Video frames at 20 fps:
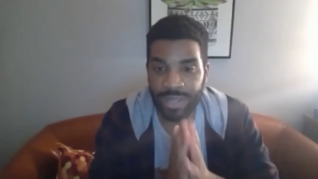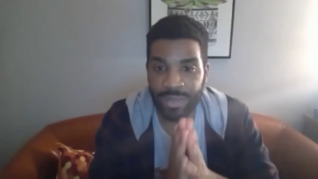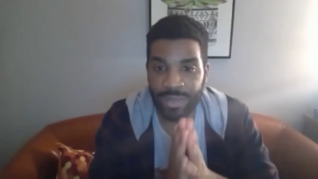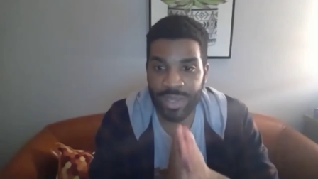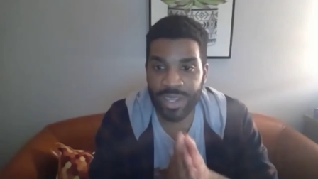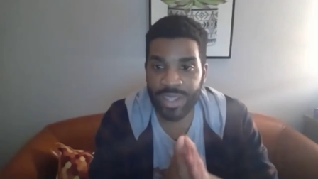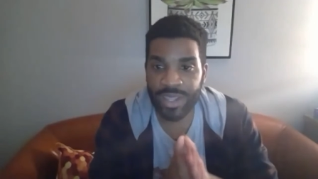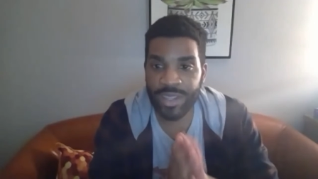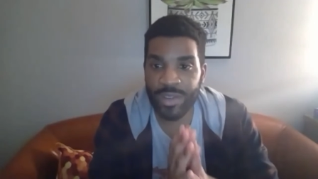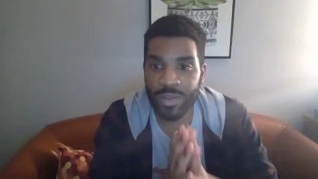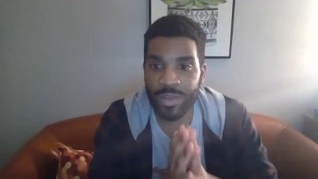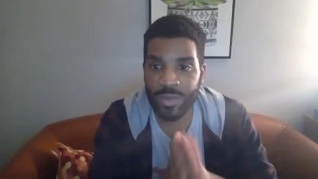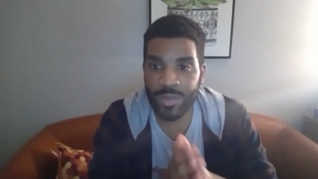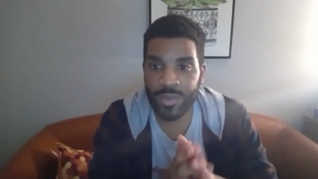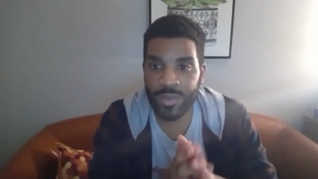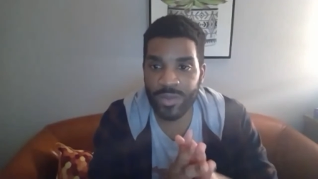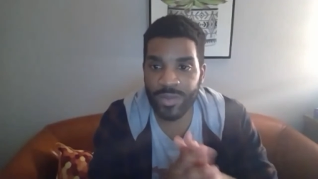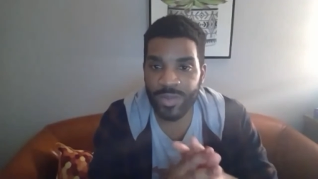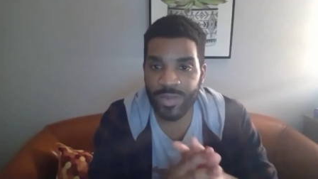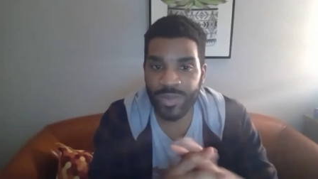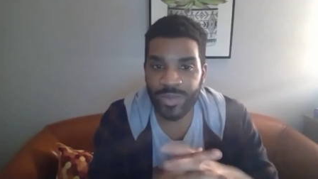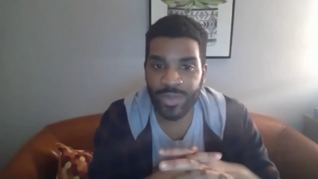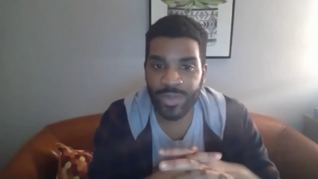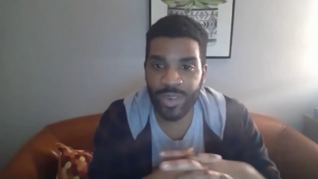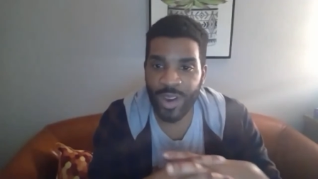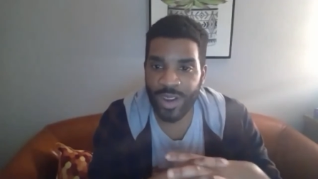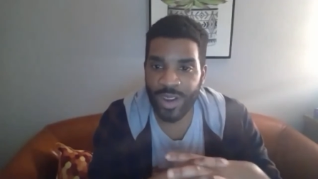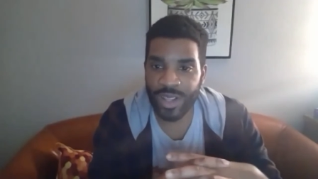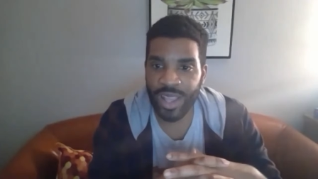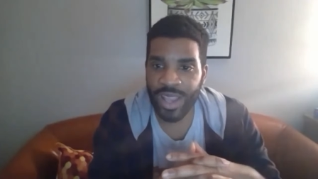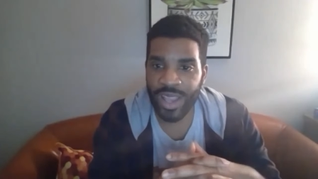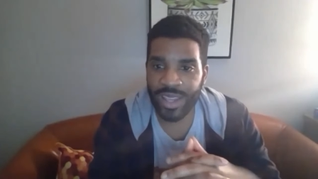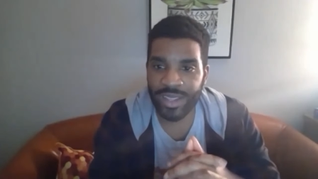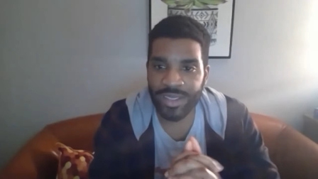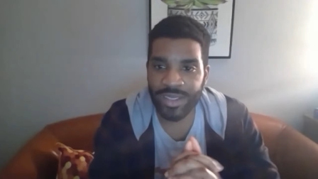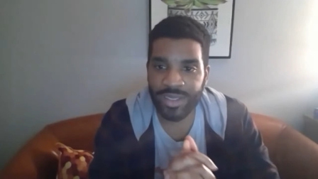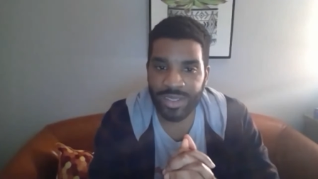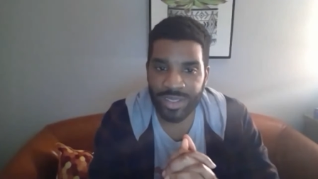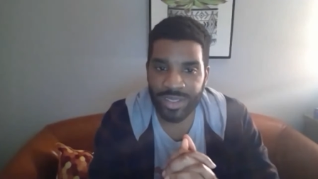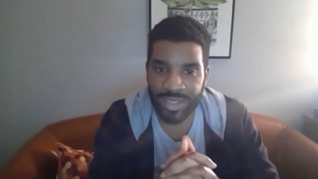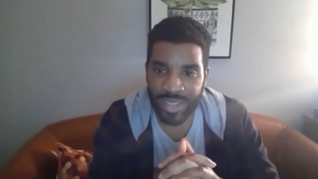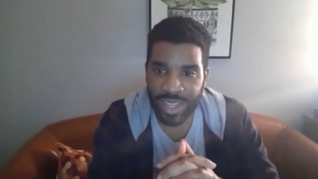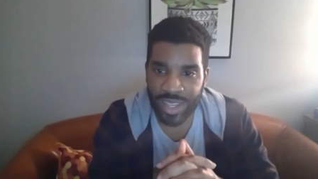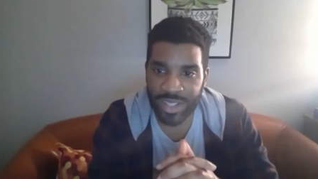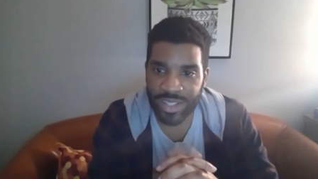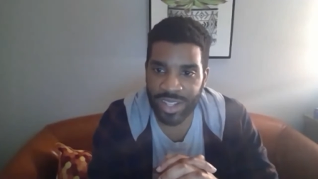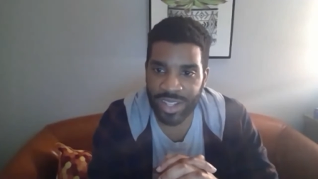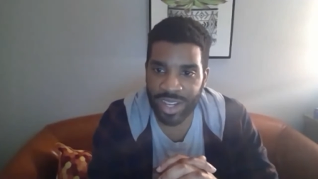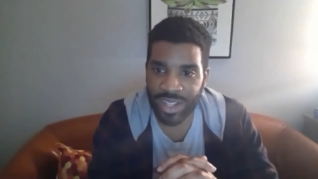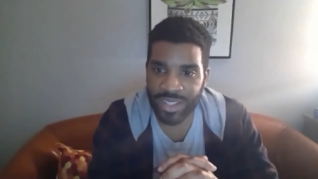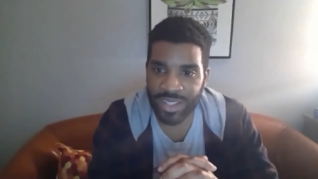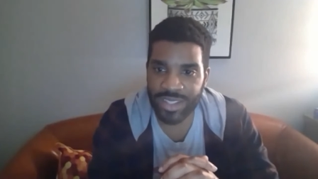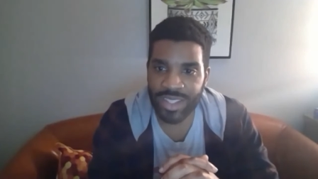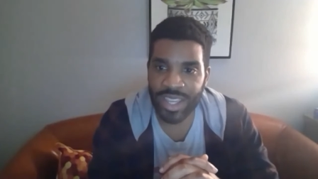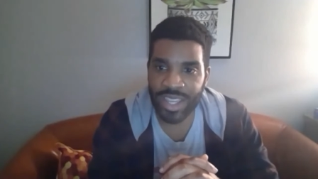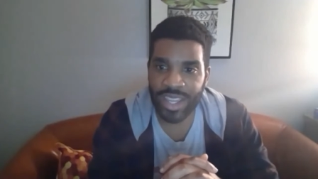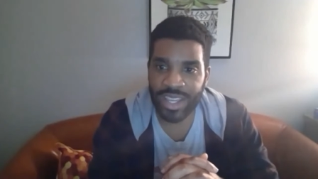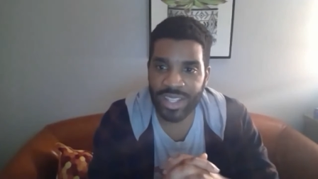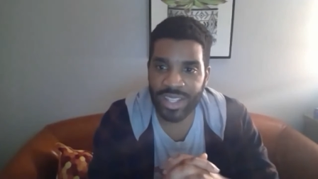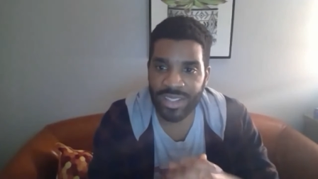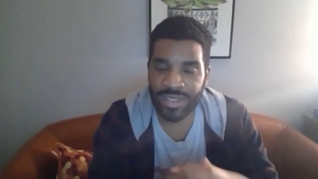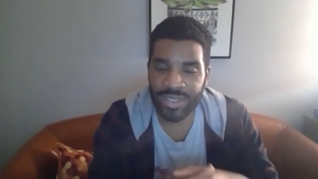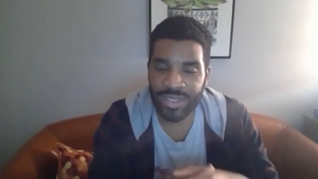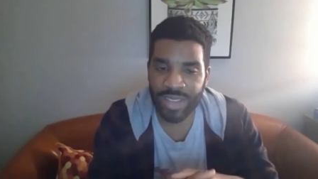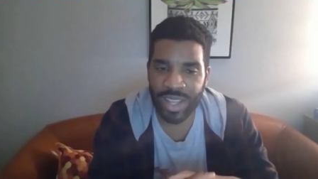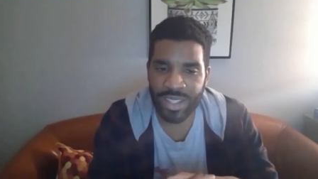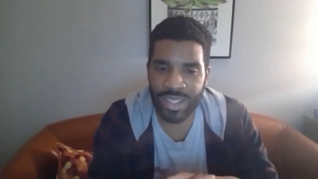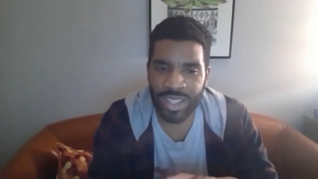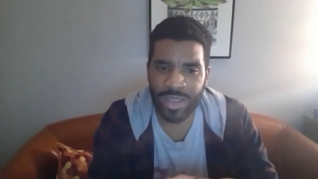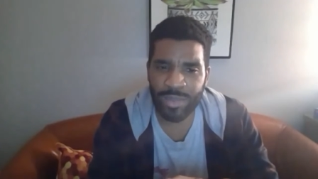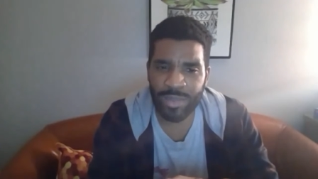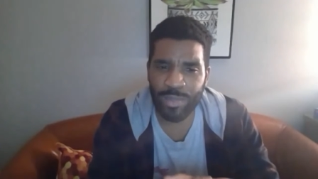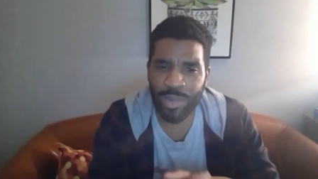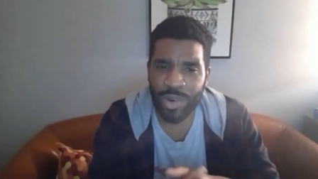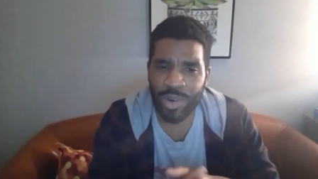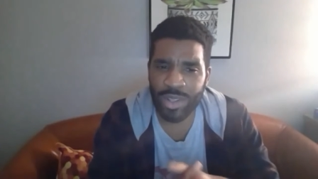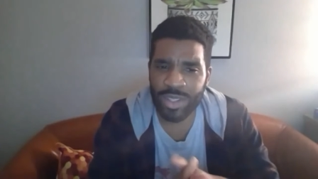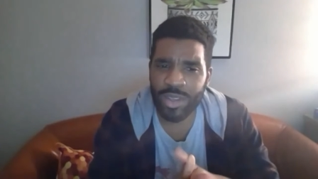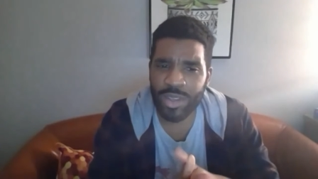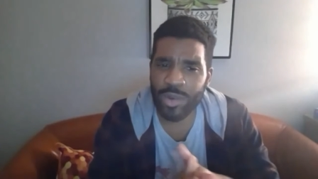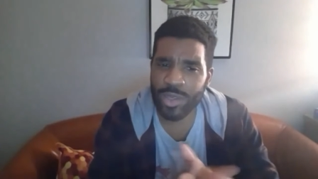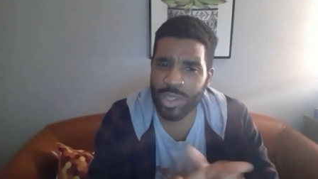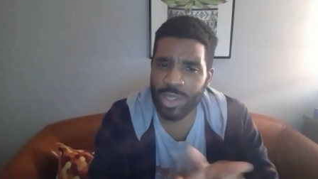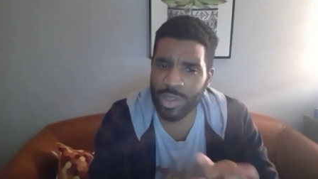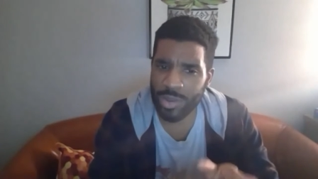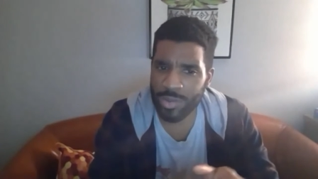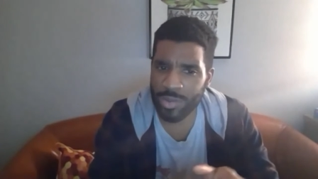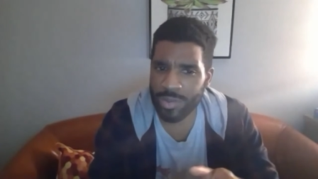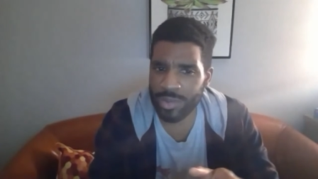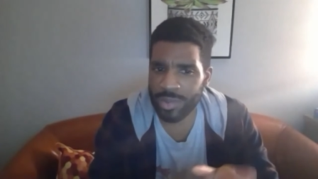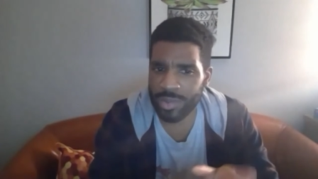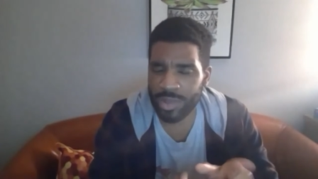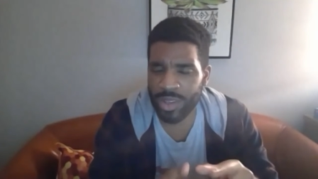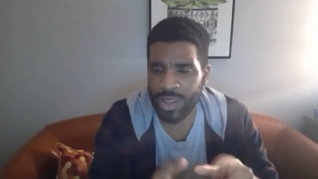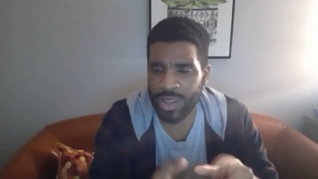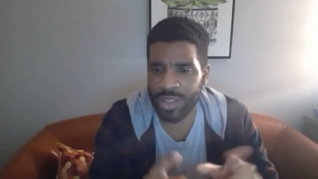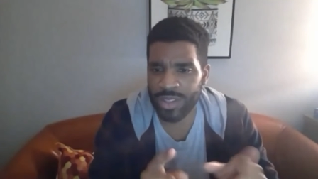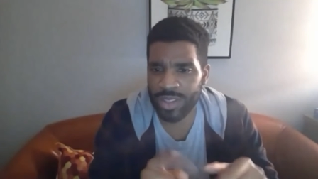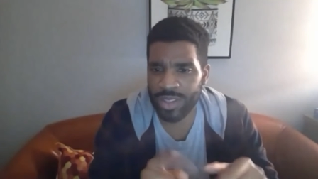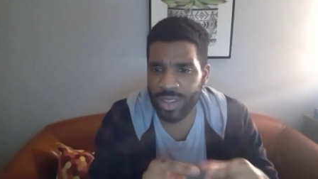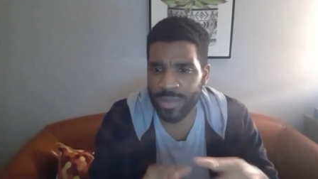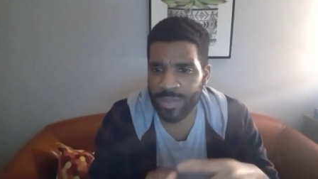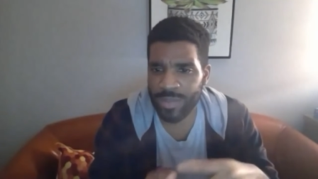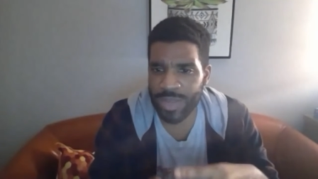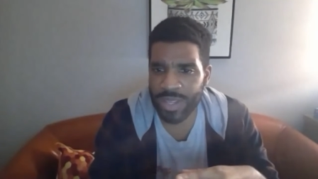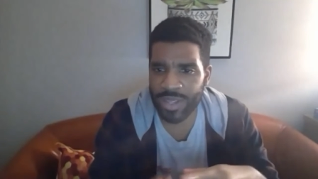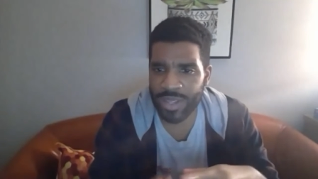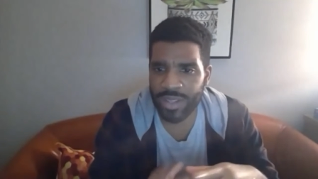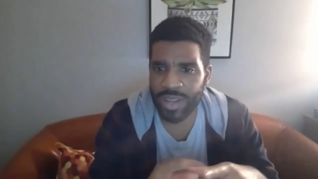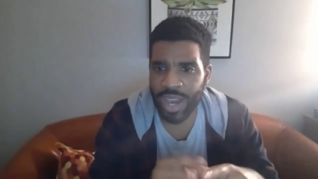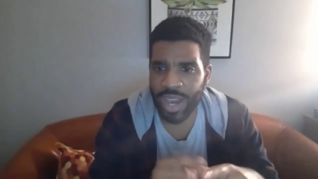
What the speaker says: Me and you are like SAINt JHN stans. I think more so you than me.